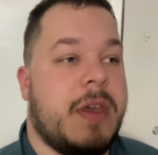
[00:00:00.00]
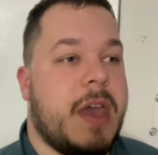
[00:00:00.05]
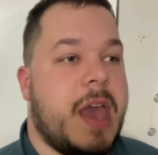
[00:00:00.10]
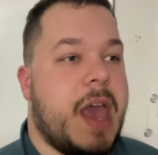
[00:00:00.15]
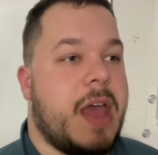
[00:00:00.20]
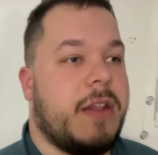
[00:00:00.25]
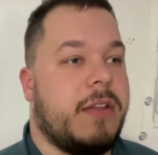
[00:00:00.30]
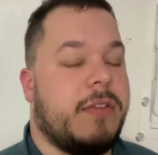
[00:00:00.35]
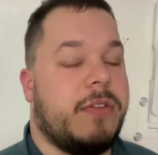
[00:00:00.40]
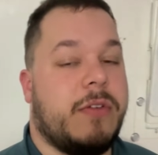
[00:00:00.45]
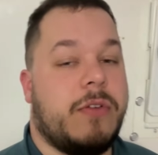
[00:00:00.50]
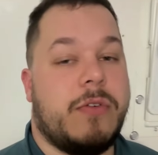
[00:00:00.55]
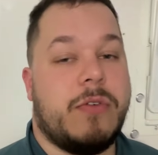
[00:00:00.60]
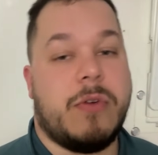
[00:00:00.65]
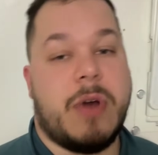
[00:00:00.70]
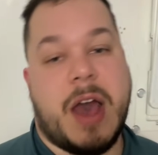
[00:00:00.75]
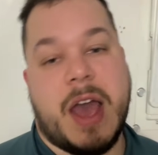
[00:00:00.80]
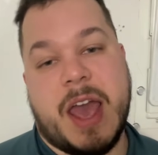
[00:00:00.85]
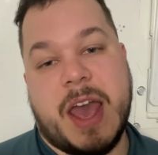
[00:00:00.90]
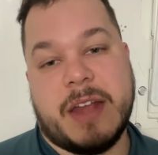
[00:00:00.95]
And
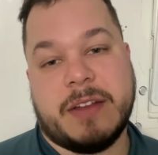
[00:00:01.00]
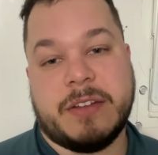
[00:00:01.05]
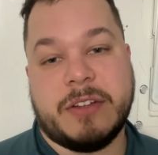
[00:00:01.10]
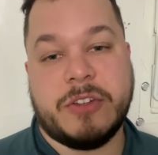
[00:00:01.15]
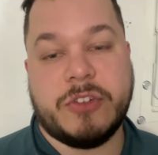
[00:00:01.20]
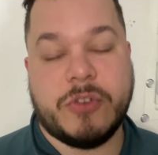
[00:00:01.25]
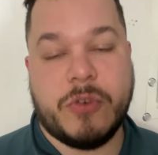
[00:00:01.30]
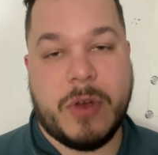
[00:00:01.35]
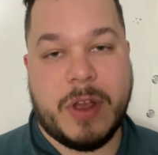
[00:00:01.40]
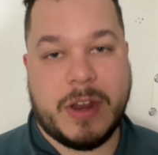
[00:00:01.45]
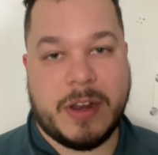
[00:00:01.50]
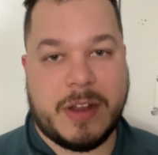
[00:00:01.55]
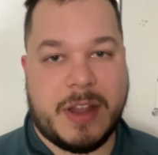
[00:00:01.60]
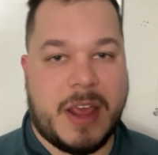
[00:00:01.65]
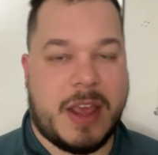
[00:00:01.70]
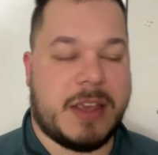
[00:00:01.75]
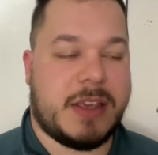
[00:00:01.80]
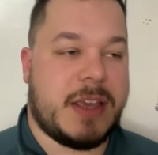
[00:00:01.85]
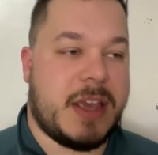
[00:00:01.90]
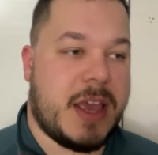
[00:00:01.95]
so I had to join
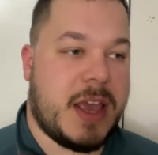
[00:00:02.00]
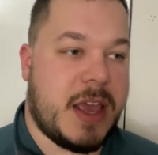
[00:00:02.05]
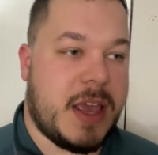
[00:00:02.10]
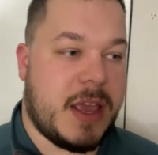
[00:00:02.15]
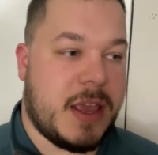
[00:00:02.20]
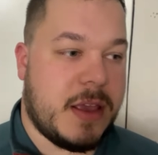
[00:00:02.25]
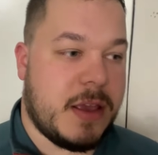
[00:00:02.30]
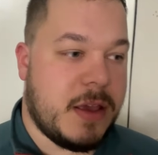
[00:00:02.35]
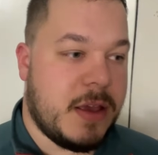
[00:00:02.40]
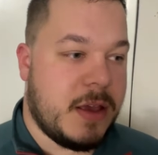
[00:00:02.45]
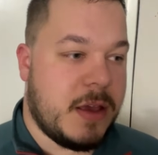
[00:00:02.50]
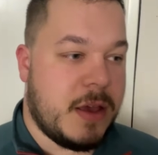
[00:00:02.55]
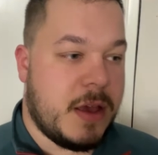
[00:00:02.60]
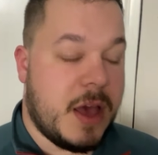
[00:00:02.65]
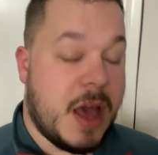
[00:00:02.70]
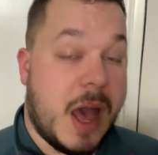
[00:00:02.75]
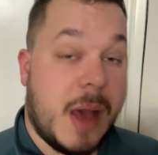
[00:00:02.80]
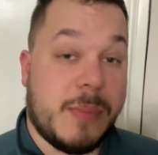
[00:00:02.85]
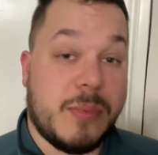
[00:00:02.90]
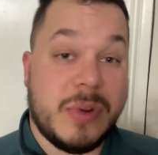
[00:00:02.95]
like a
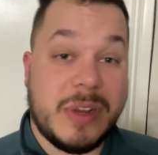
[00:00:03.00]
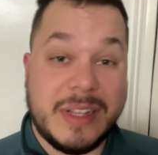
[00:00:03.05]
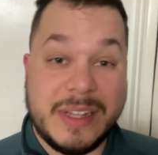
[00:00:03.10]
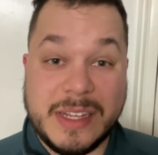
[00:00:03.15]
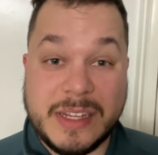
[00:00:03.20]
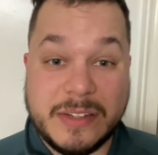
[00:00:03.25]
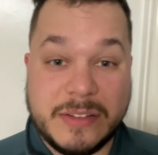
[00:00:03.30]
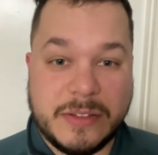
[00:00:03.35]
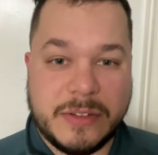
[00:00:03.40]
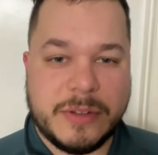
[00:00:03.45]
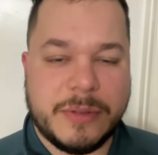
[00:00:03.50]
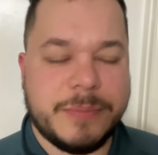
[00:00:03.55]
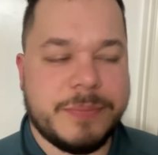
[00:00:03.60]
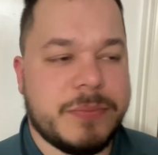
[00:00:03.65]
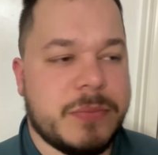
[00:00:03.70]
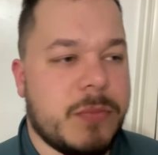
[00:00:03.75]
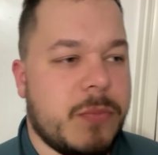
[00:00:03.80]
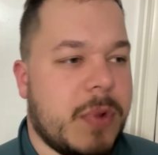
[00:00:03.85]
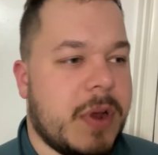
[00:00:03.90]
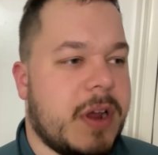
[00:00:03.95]
pre-list
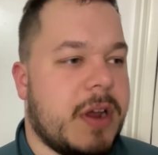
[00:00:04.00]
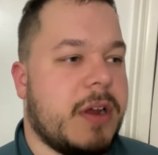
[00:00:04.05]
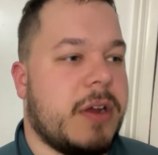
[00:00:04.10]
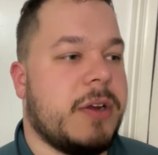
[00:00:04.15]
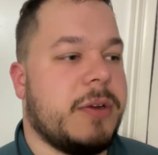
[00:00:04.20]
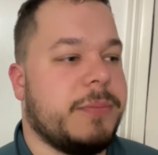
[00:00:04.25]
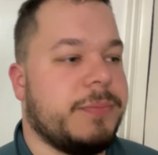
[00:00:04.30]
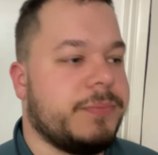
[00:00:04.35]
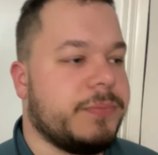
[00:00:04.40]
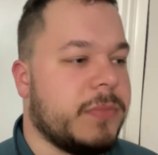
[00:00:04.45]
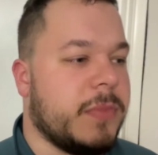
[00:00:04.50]
where